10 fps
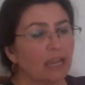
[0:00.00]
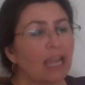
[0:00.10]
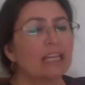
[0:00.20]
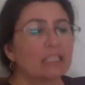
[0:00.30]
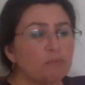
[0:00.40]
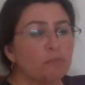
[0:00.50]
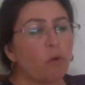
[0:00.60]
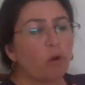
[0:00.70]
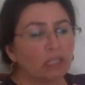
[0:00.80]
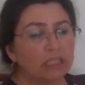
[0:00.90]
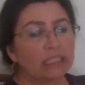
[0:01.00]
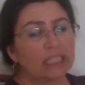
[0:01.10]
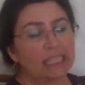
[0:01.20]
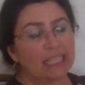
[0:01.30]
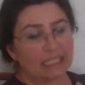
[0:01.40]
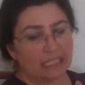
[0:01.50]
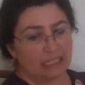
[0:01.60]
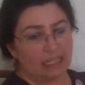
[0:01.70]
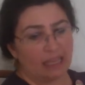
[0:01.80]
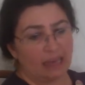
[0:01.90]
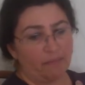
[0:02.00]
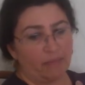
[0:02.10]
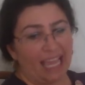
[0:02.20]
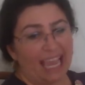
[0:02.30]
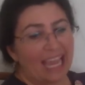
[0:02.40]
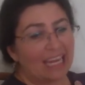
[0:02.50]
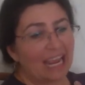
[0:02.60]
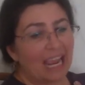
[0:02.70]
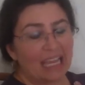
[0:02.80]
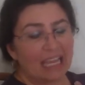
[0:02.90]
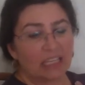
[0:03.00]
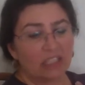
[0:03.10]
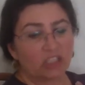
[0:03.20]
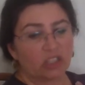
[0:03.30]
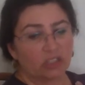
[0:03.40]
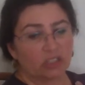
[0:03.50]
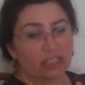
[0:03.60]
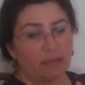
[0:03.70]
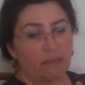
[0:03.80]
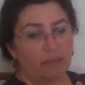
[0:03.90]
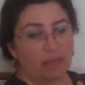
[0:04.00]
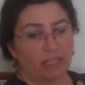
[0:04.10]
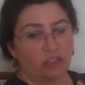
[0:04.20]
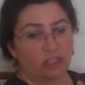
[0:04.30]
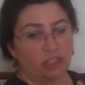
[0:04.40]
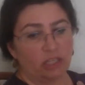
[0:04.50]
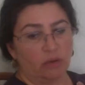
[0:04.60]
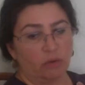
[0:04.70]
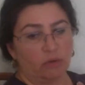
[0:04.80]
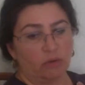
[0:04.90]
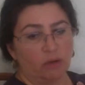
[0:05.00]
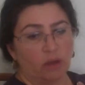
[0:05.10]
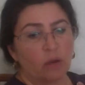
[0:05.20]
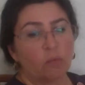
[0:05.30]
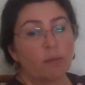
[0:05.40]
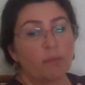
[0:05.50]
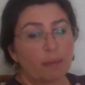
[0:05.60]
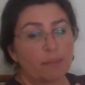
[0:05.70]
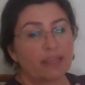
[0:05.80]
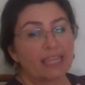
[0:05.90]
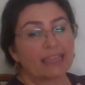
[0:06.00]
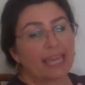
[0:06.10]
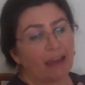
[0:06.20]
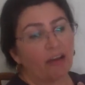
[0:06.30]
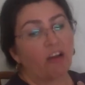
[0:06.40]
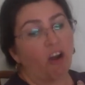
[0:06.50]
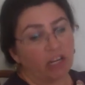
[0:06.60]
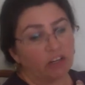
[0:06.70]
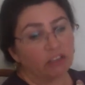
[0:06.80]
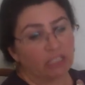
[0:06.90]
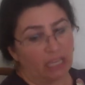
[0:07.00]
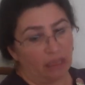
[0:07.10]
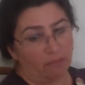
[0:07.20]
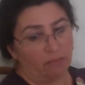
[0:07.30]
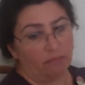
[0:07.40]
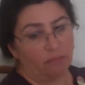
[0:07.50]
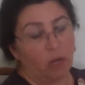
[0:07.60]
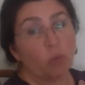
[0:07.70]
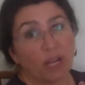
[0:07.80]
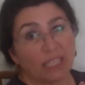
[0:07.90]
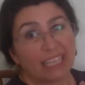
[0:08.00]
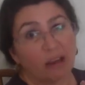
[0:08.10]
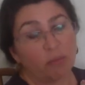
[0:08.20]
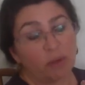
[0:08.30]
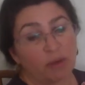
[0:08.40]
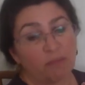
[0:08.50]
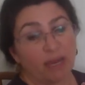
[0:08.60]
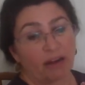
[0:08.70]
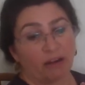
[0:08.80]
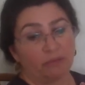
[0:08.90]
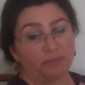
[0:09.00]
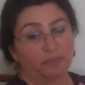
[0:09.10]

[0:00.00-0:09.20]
It is important to listen to them and any concerns they may mention to you. Remember that they are on your team and want to help you get better.